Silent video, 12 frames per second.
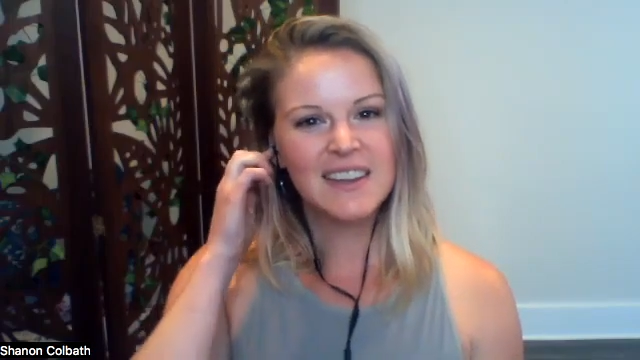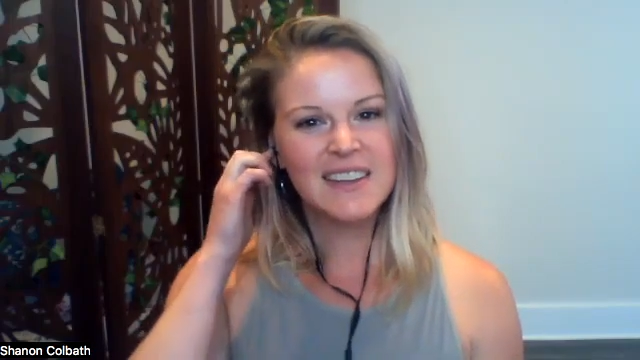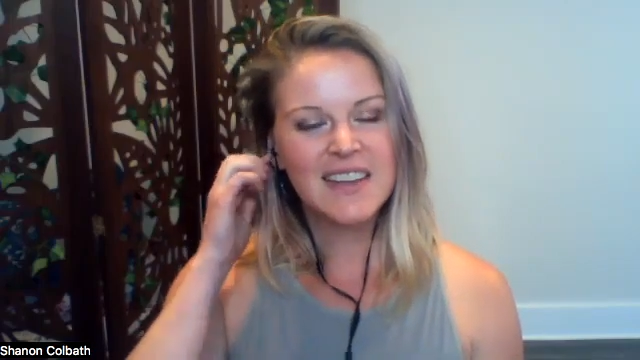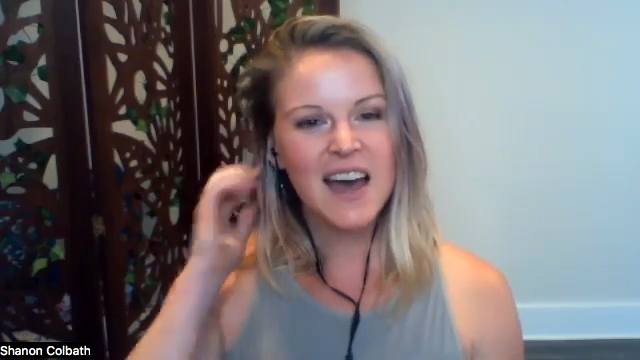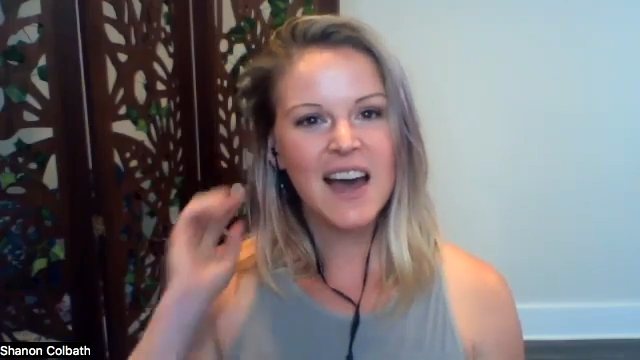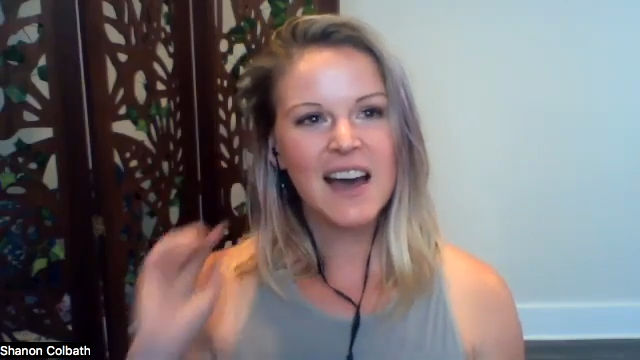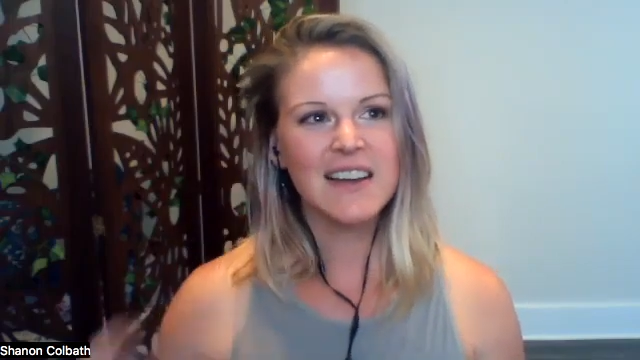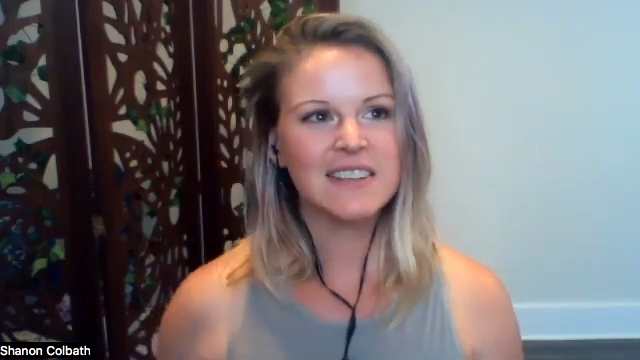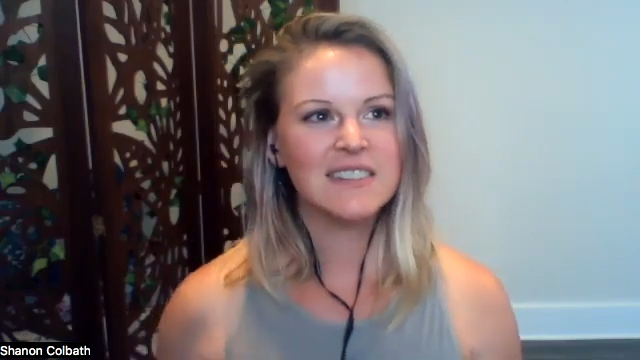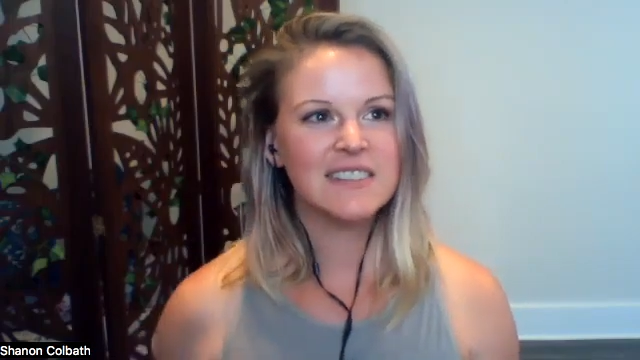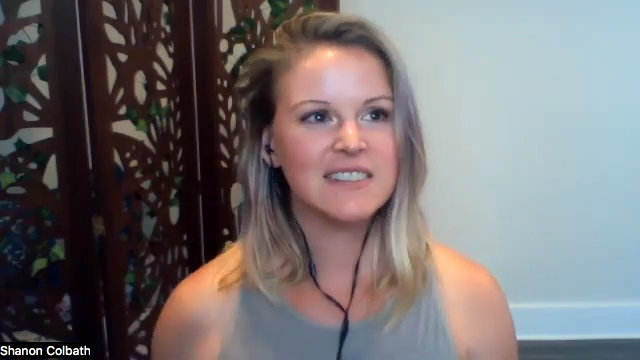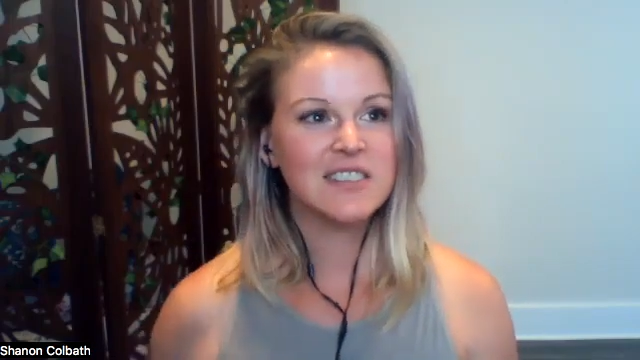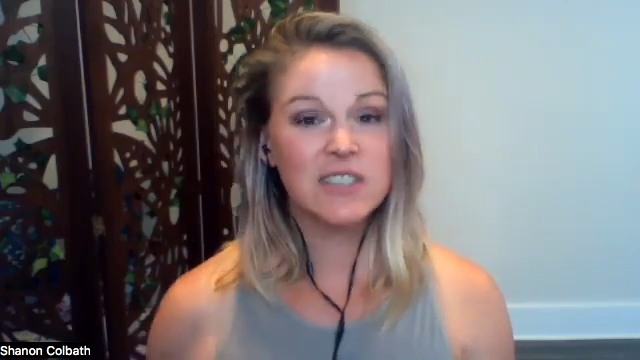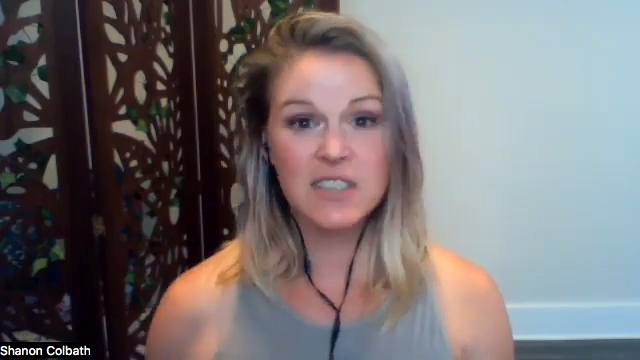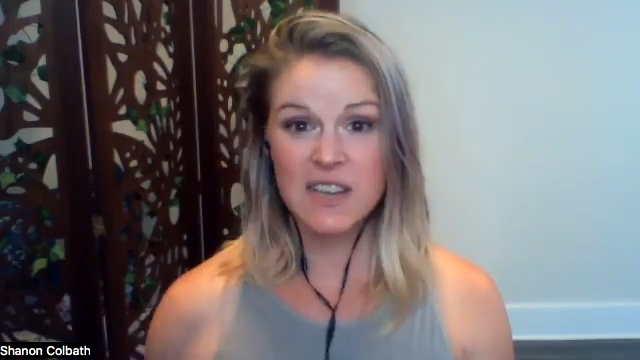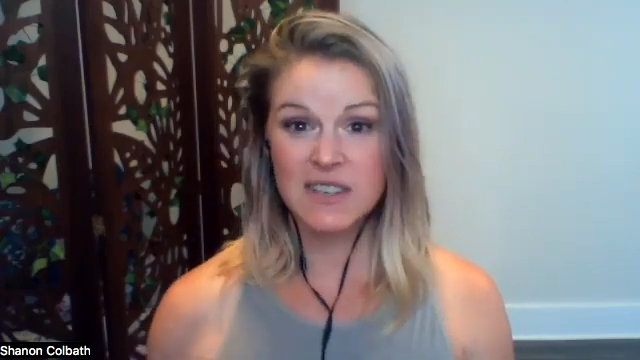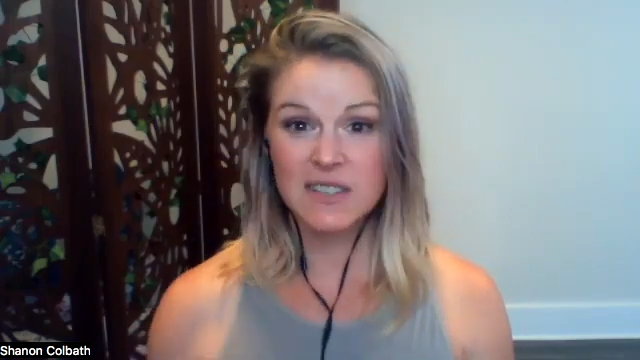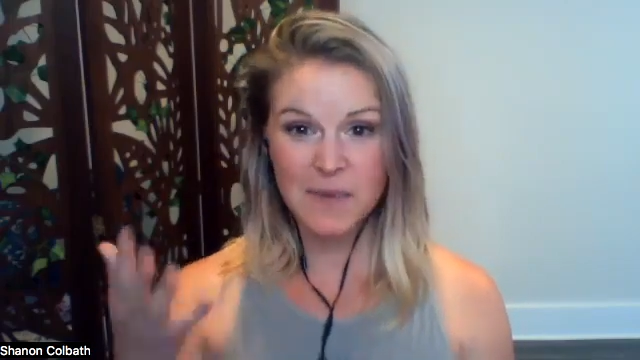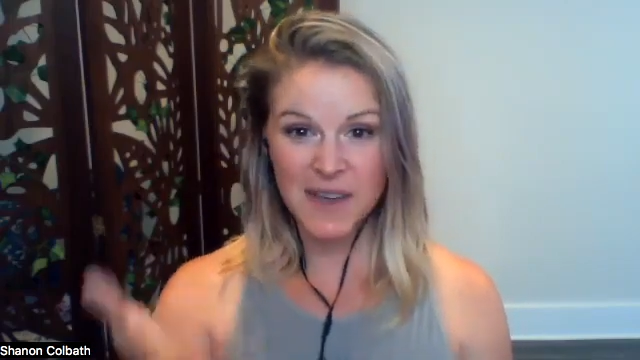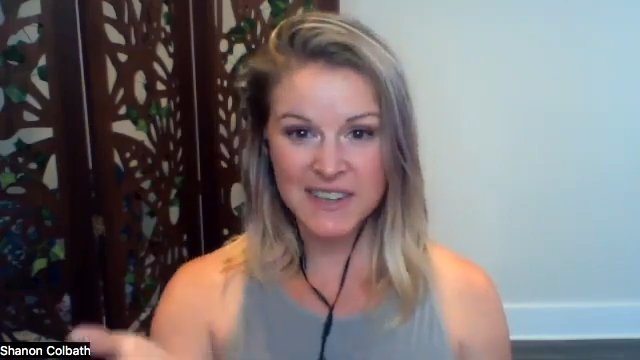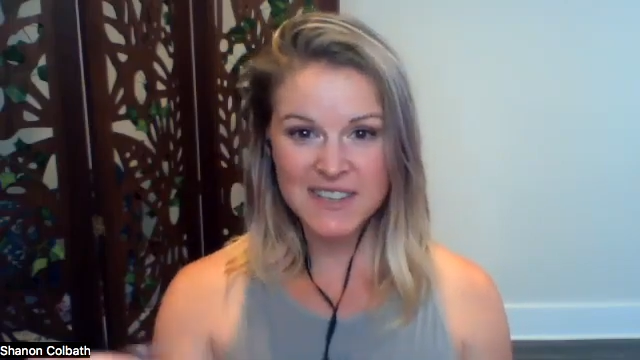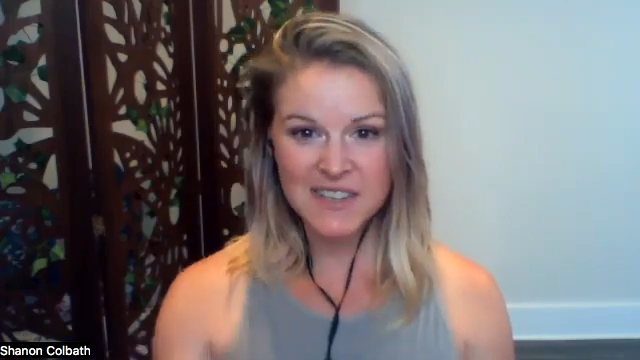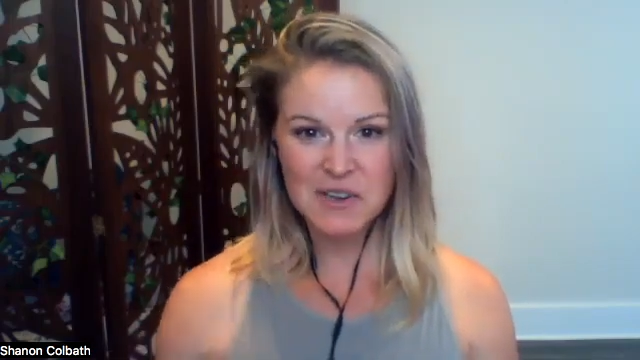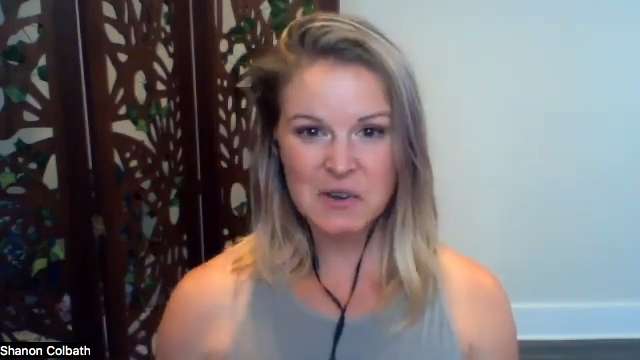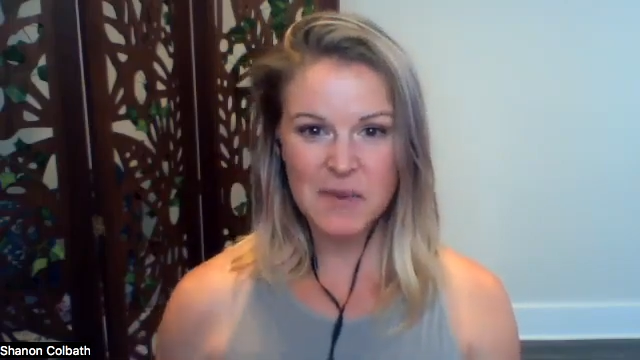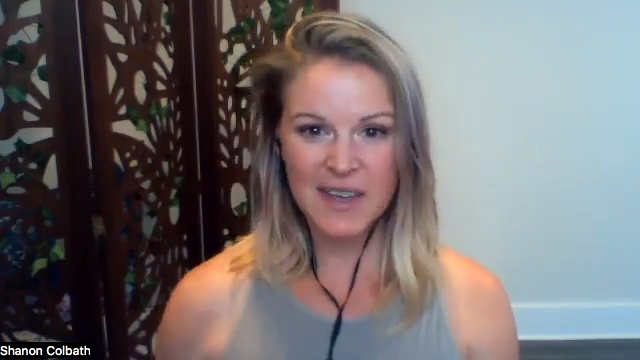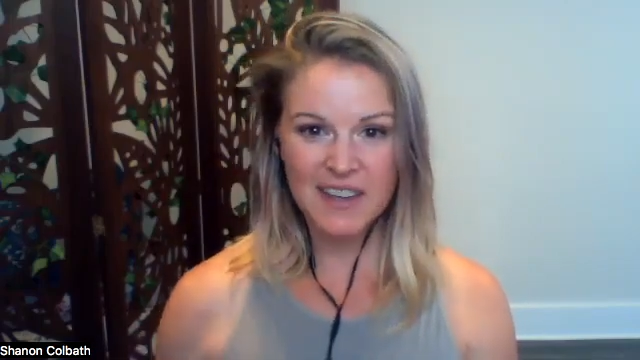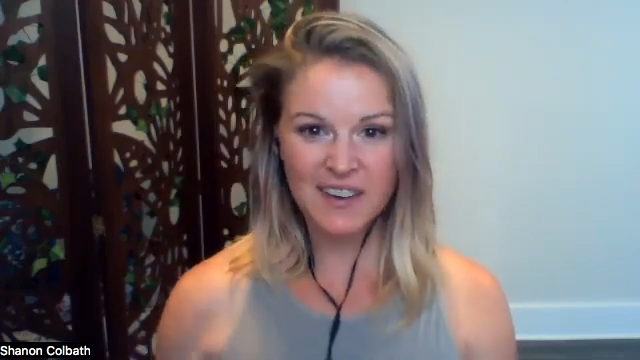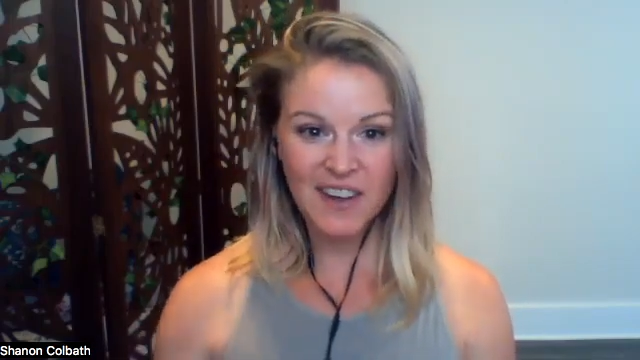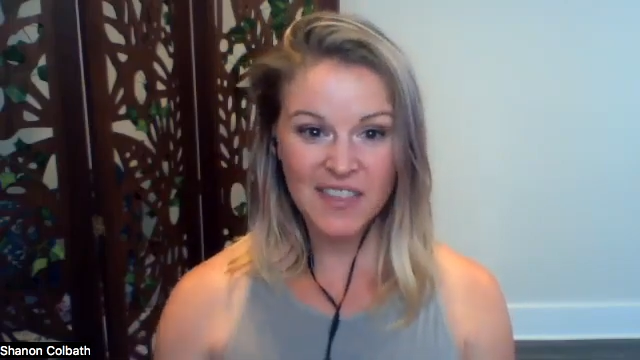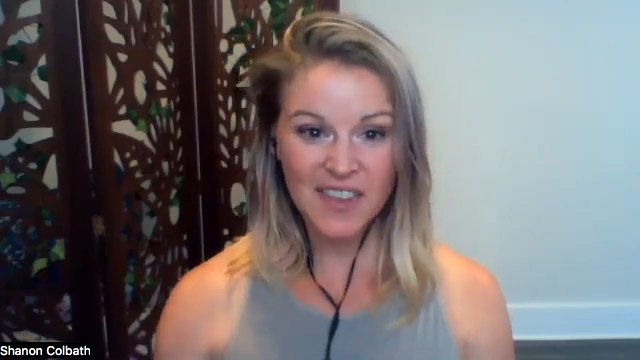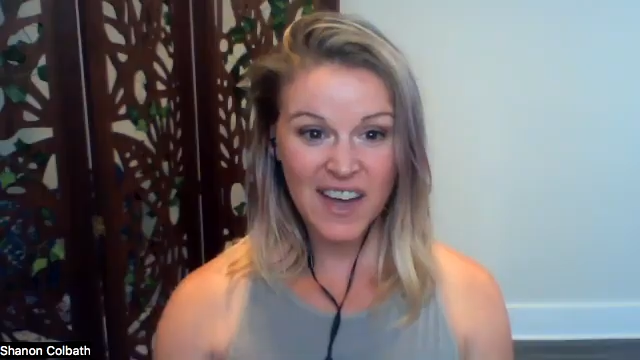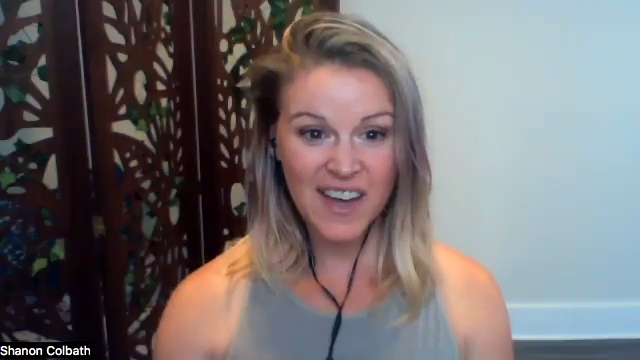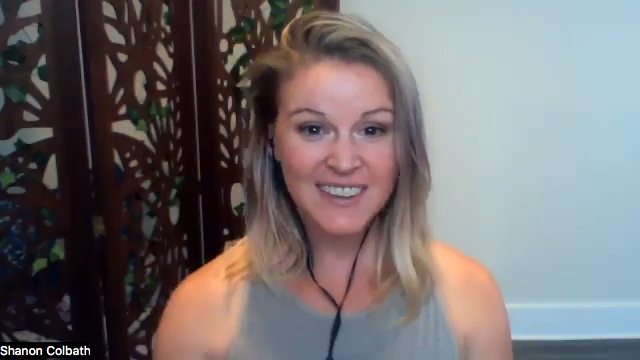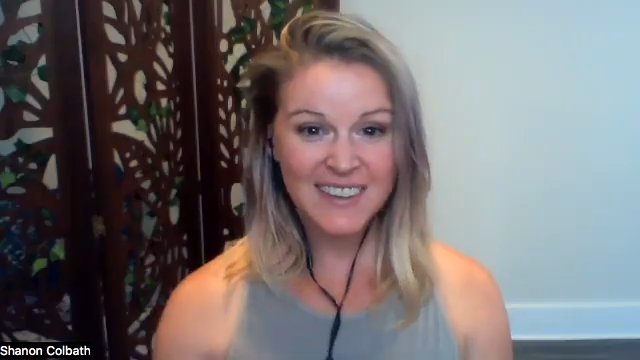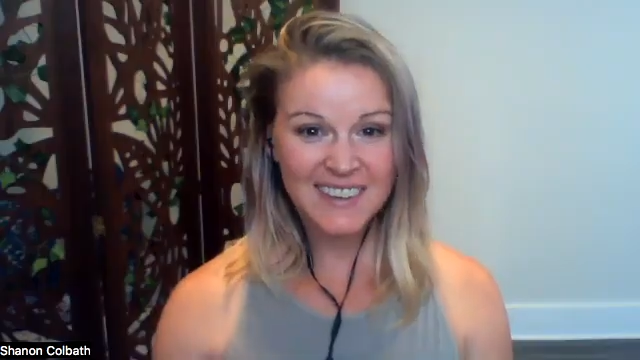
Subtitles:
Yeah, just to expand a little bit on that.